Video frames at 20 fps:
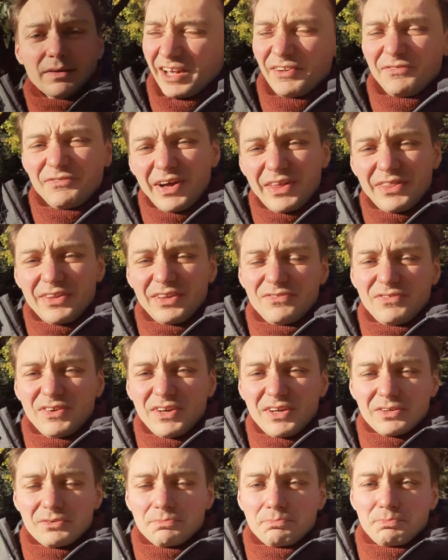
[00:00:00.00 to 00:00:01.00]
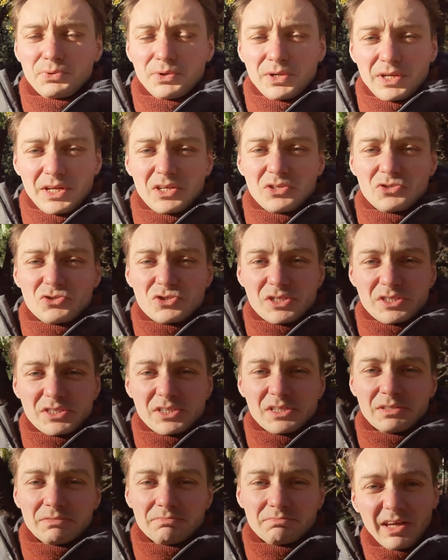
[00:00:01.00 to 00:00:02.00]
I found that video pretty
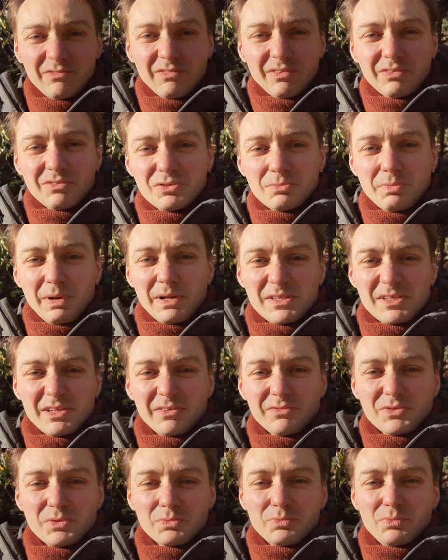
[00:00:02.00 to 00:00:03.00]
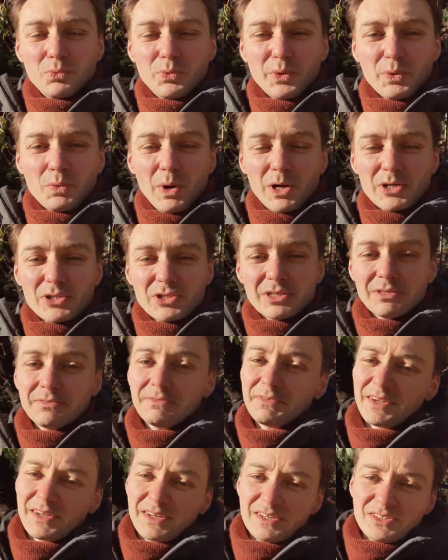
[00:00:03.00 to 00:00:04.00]
interesting, even to myself, to rewatch it.
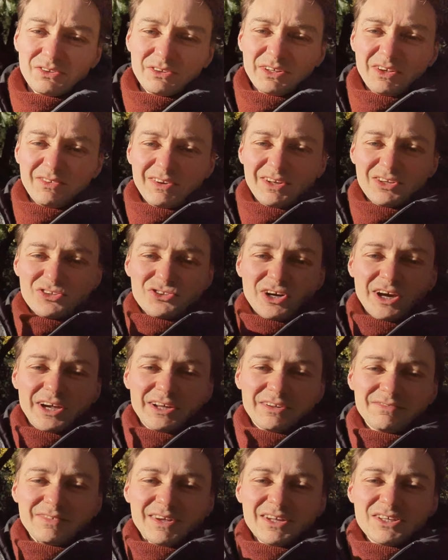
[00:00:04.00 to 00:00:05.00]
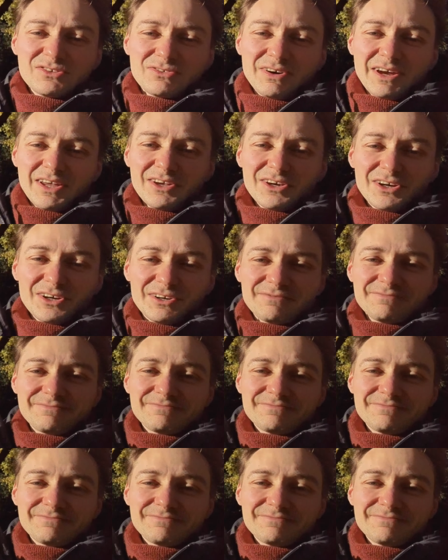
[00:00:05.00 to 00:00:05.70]
So give it a try. It's right here.